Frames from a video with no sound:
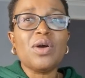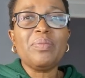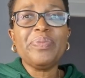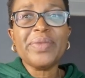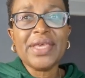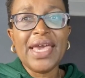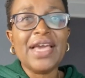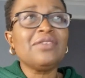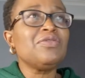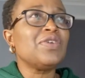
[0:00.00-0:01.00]
from
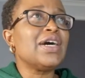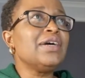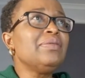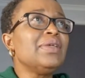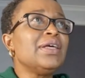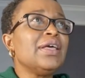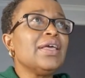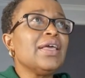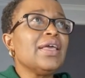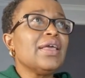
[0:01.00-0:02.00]
Canva
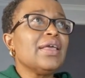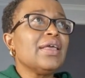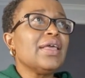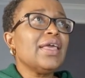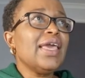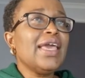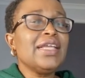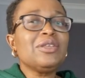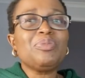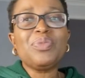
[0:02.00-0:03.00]

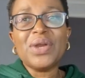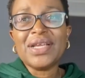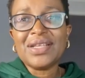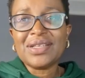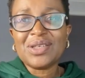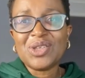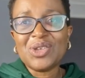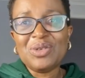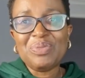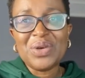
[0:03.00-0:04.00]
and bring it
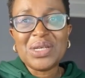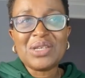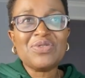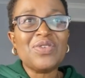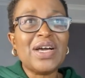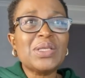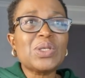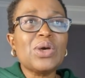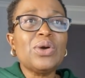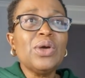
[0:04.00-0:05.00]
to Printify.
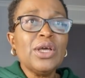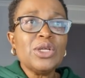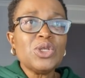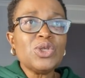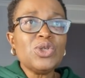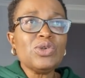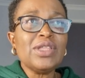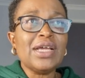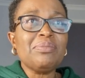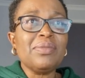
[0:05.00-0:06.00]
So to
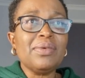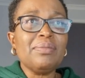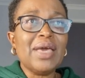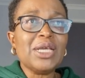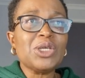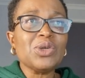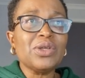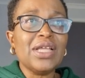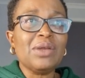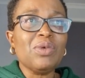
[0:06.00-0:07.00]
do that, make
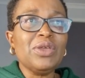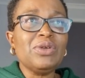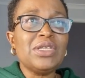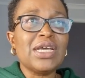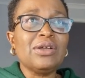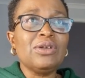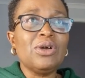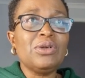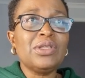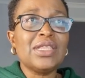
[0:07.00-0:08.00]
sure that when you
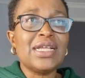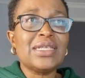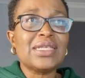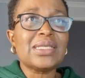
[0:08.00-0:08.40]
download that